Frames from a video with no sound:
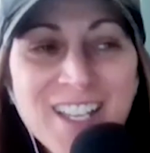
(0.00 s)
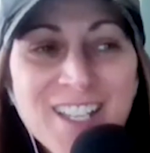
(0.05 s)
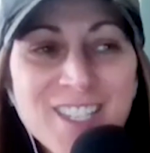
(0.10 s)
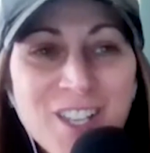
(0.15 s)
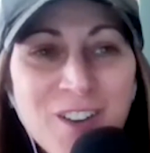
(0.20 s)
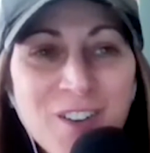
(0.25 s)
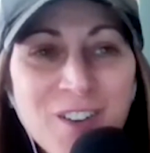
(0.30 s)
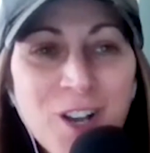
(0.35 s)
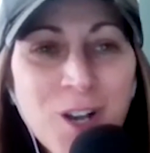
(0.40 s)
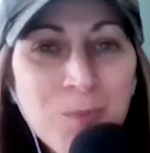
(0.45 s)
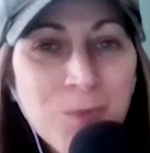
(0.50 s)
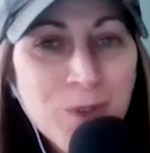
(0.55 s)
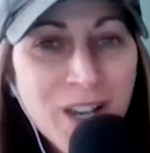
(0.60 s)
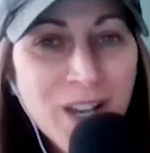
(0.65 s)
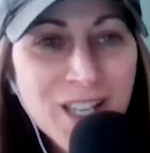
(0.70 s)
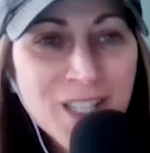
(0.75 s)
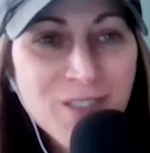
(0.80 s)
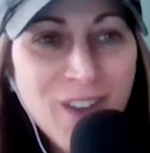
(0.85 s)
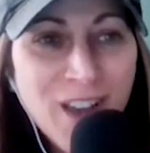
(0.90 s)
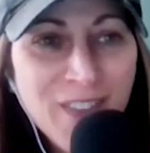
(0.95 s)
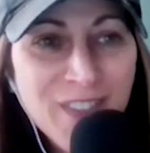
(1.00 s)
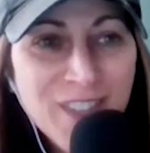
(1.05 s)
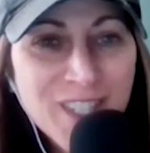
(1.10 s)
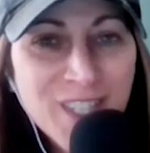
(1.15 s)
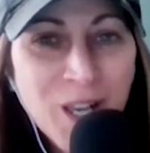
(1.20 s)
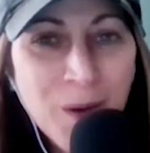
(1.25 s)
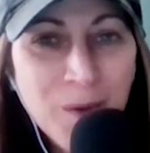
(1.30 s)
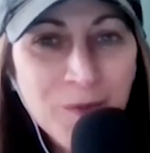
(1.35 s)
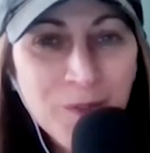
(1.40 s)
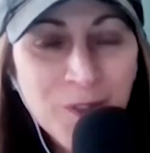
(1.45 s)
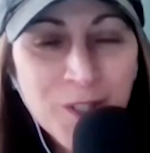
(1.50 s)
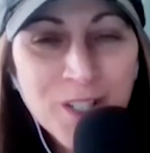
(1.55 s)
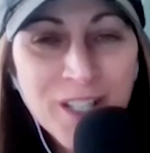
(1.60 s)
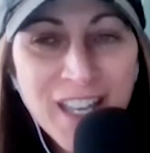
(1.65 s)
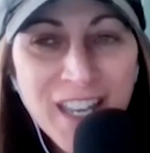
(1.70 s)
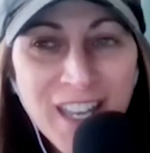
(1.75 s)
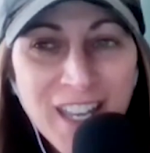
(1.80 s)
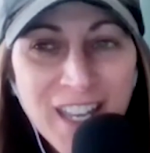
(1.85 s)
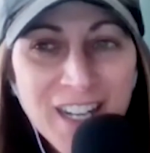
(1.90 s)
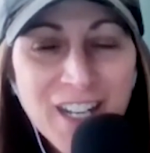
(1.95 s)
So I hope you guys found this helpful.
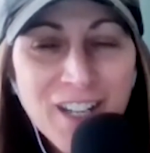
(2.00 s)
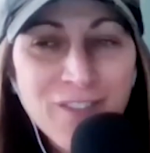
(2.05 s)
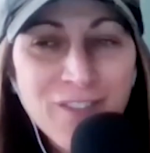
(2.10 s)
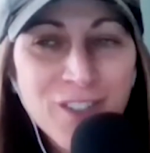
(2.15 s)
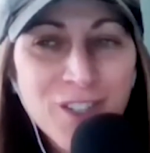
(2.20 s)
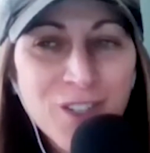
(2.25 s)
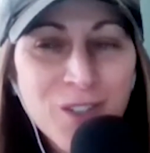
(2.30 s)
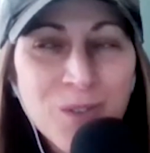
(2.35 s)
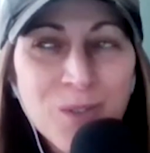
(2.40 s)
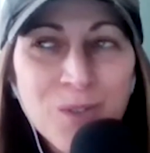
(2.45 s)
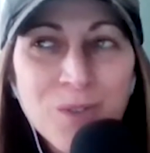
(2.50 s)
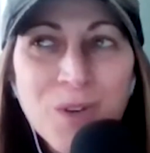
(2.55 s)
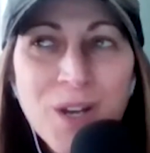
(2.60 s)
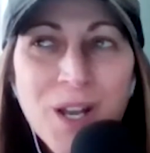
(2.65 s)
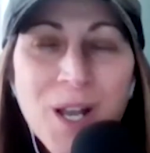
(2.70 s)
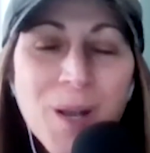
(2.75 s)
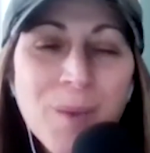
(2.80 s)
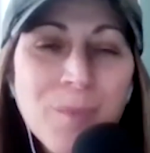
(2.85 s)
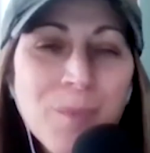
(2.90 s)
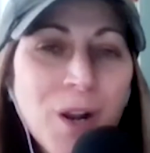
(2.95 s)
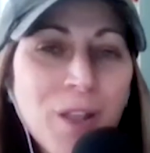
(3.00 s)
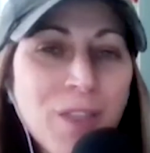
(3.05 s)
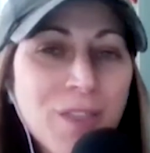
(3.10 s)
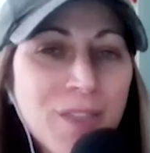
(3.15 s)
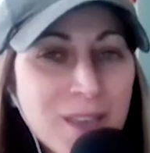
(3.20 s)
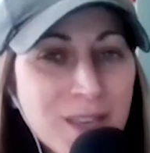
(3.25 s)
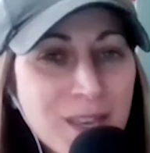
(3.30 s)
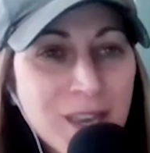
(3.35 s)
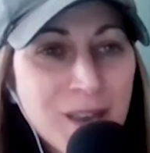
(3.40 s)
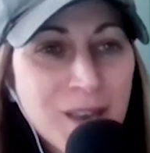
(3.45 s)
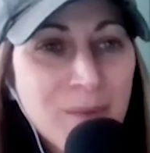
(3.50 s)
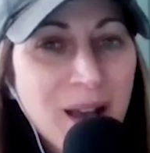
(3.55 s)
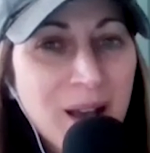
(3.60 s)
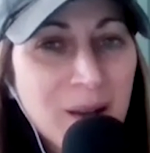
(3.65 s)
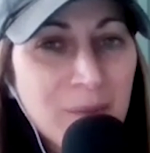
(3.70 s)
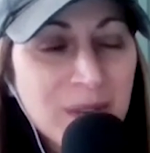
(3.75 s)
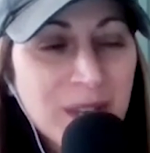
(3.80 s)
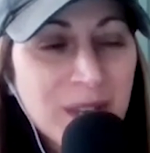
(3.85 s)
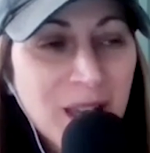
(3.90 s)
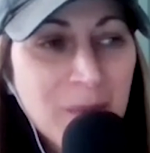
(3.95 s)
And if you are thinking
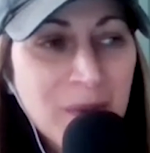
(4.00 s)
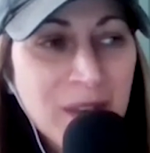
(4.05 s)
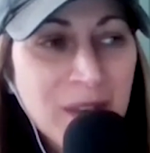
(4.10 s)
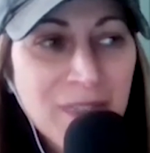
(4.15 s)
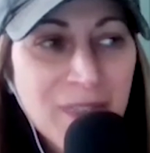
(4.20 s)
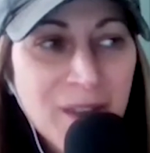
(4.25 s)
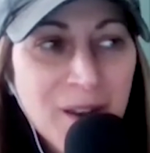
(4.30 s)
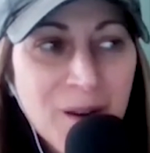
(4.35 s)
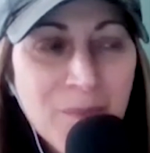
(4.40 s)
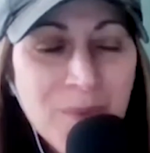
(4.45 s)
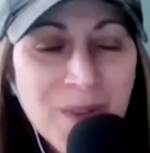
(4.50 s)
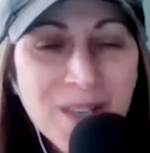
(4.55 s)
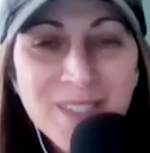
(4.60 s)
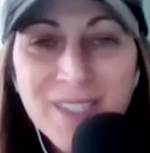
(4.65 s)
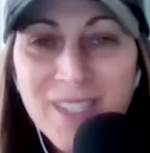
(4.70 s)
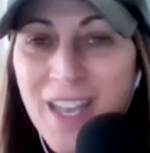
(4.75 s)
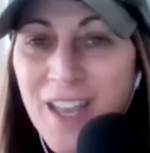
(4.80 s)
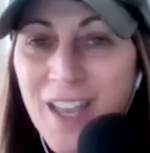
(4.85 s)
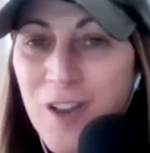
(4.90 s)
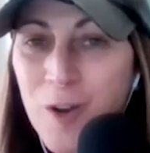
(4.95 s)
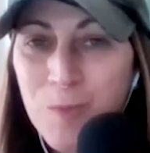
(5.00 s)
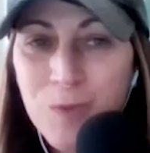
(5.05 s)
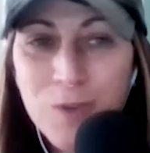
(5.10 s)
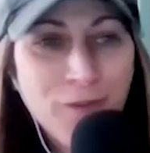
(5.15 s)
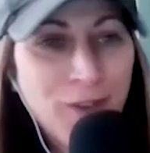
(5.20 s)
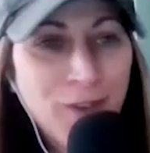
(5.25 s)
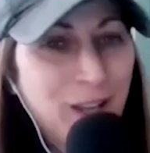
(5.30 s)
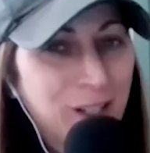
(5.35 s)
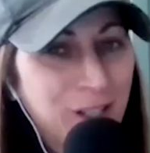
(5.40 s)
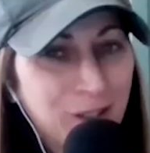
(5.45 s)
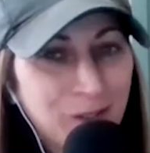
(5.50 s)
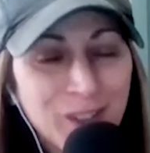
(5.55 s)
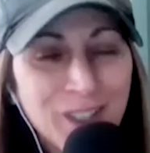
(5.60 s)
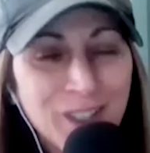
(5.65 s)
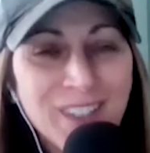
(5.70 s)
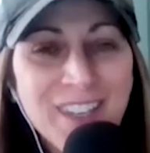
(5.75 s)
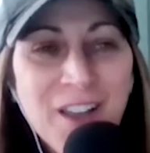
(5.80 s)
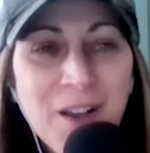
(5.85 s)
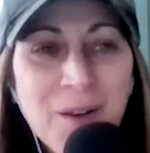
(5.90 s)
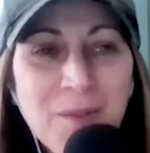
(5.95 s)
about becoming a therapist, I hope you found it
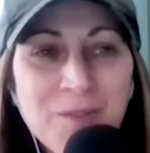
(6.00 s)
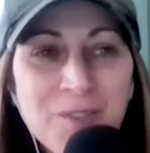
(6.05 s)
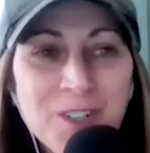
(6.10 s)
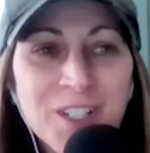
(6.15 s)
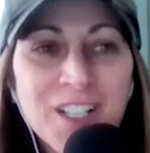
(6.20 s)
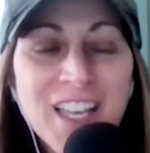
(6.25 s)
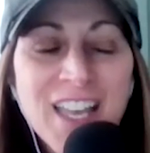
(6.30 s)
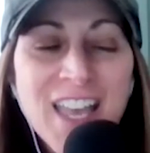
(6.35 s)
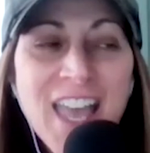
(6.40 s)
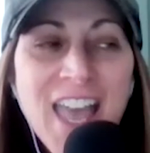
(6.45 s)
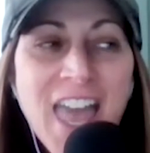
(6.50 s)
really helpful.